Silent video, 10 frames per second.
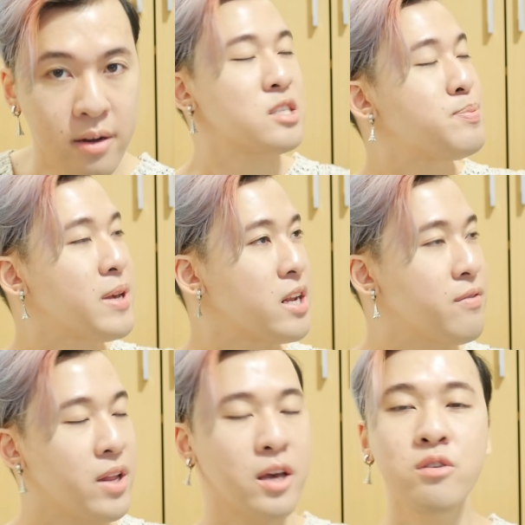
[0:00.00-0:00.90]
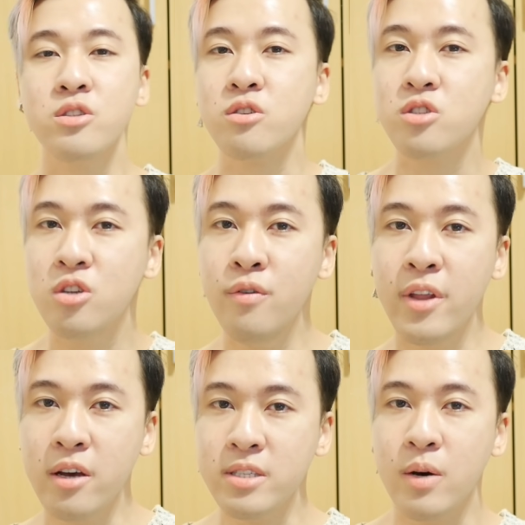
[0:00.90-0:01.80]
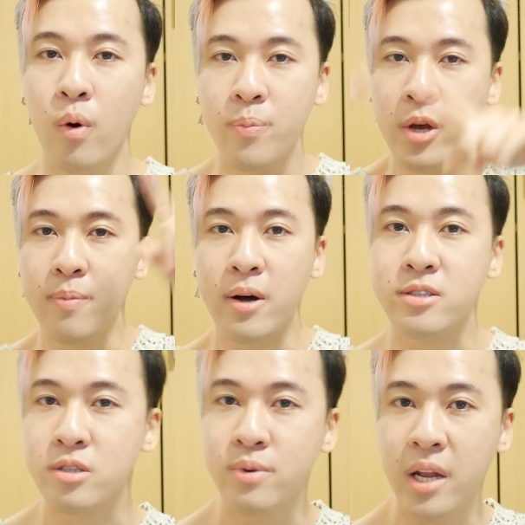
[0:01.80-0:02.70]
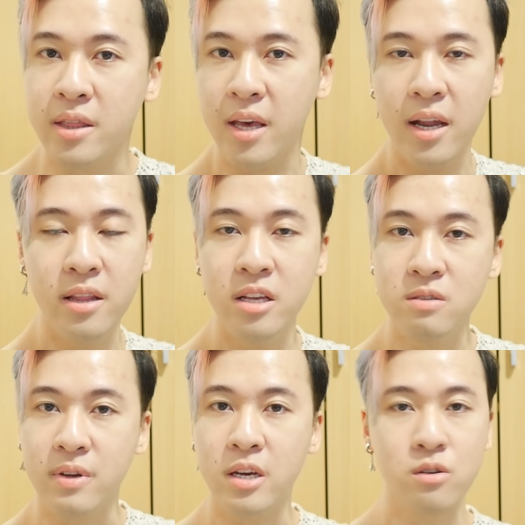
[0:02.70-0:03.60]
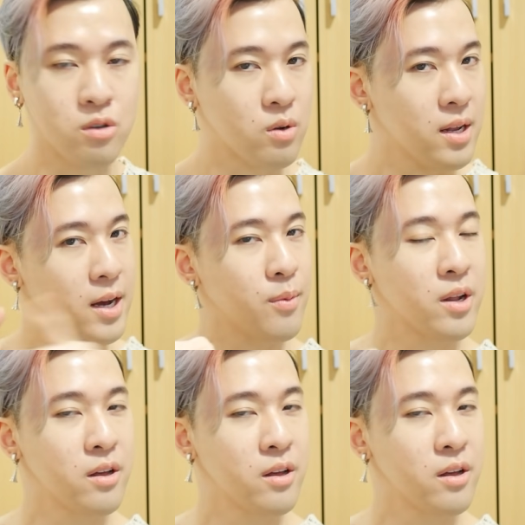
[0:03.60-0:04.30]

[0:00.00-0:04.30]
Speaking of videos, there's 2 videos that will appear up on screen at the end of this video. So click on one of